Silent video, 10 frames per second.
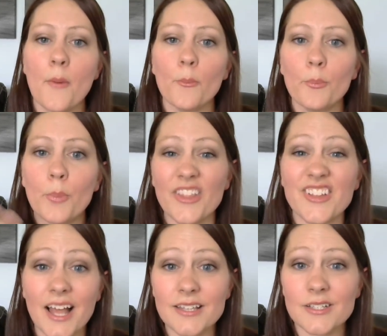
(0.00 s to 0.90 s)
But
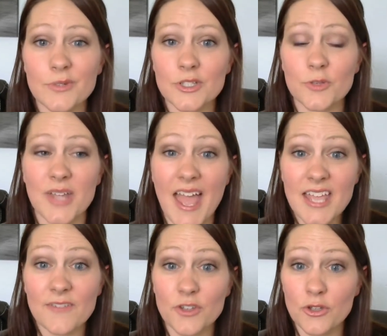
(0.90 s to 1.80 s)
the consequence could be, hey,
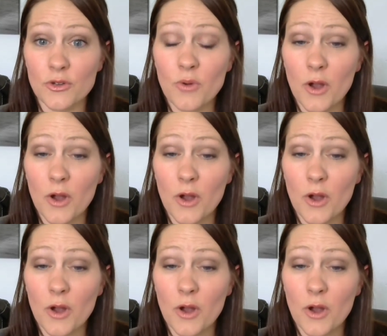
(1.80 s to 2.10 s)
if you